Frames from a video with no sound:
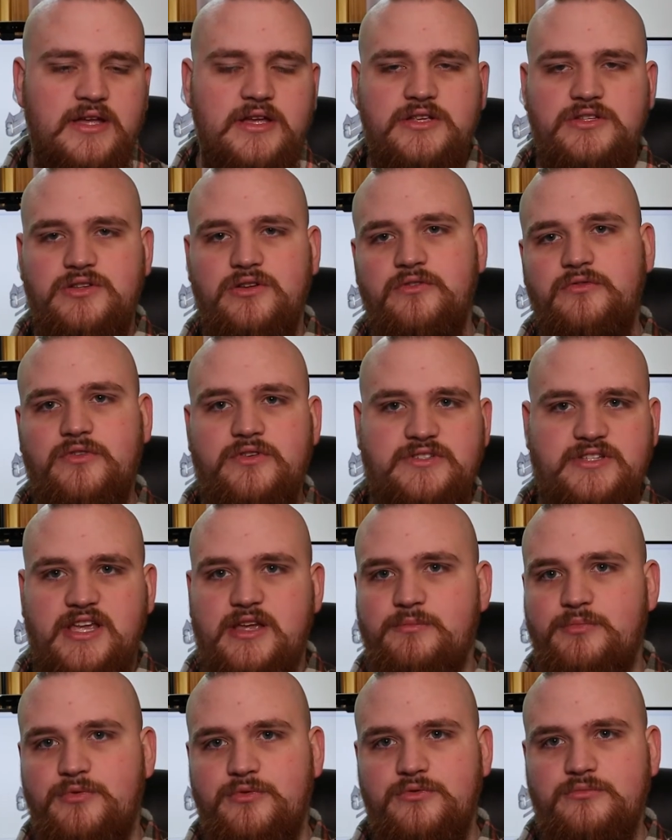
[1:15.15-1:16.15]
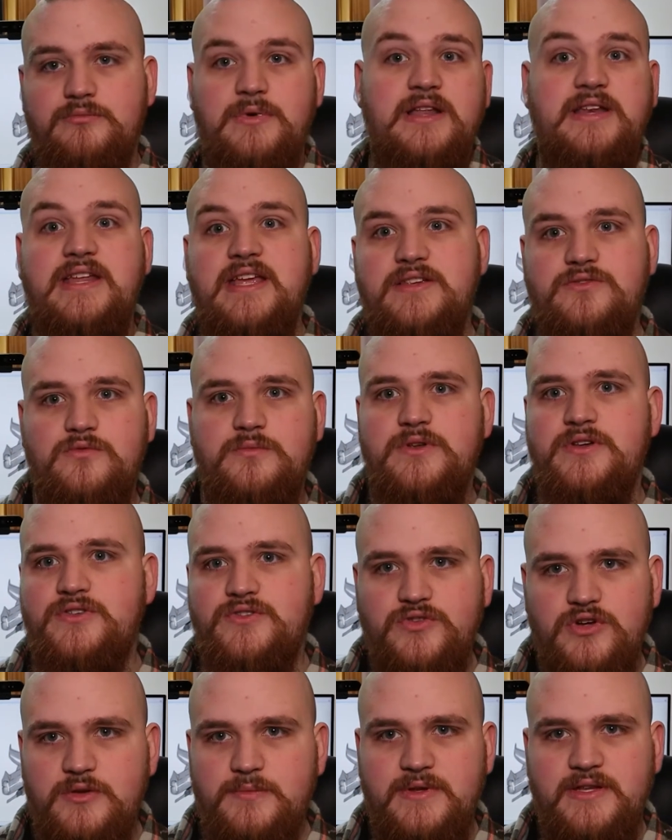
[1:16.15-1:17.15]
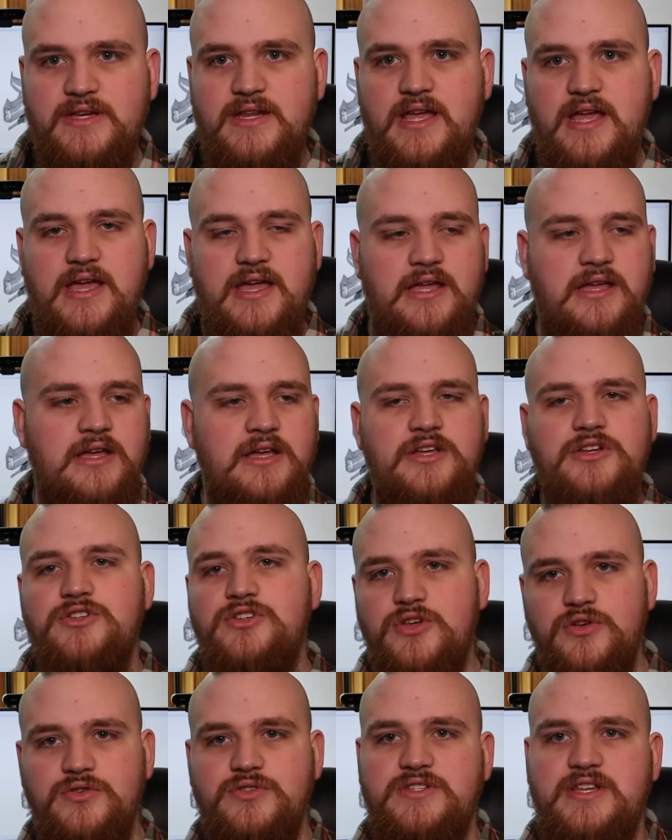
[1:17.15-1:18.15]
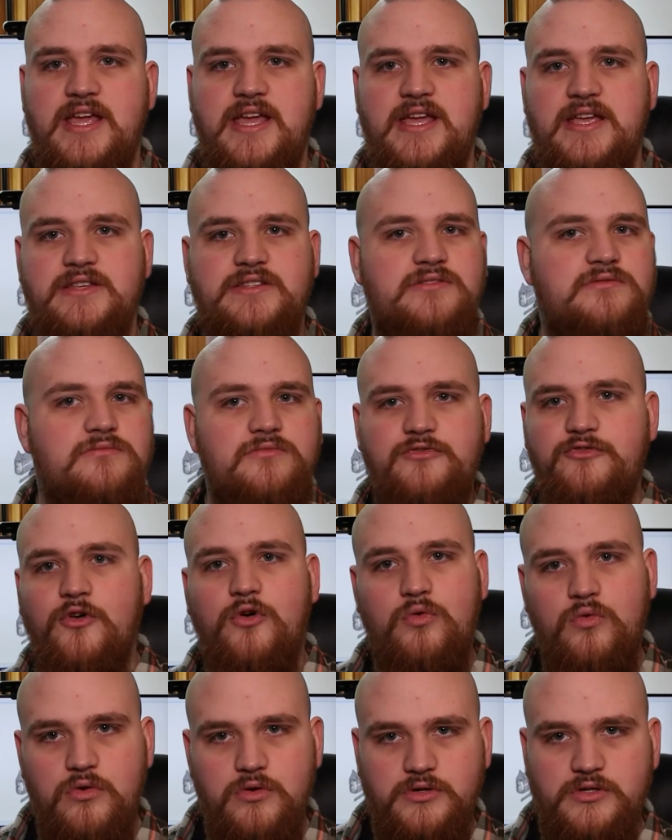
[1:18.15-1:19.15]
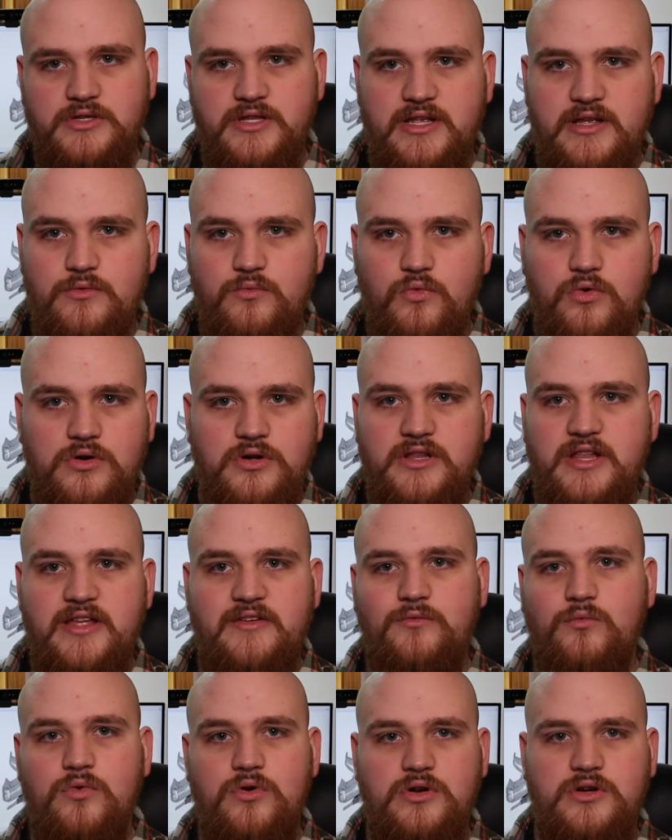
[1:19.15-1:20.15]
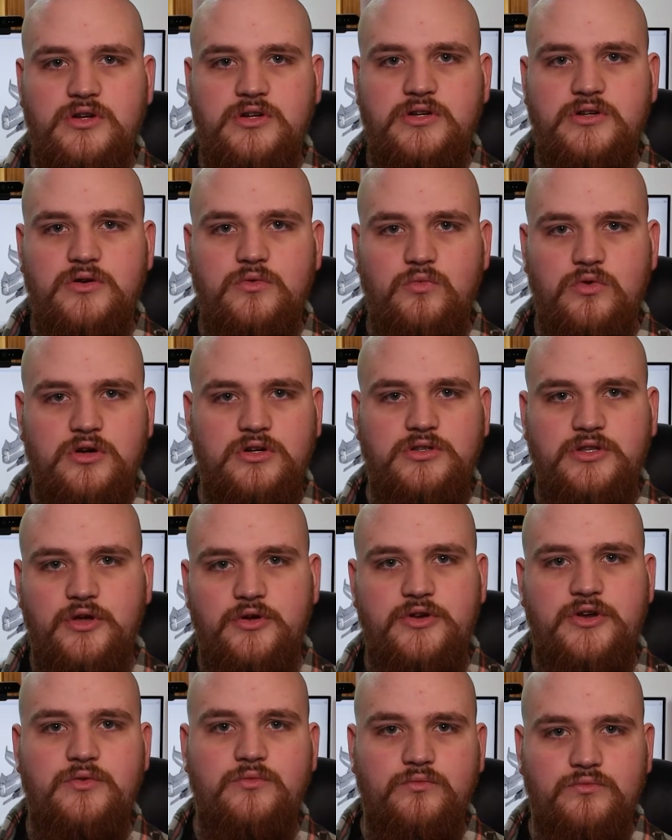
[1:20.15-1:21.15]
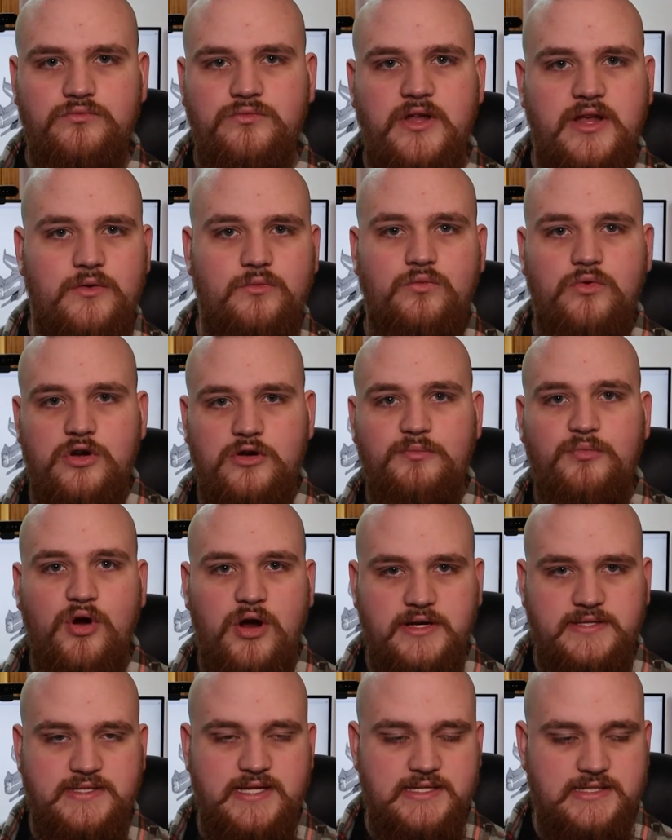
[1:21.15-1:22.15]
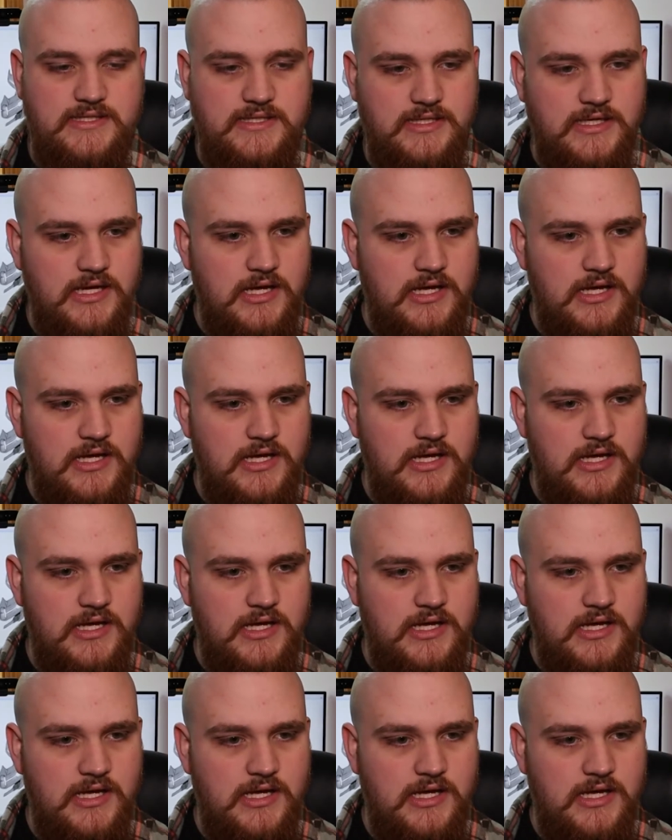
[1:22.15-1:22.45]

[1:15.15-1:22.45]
So for example, Mondays will be a streaming day. Tuesdays, full Warglaive workload and work processing.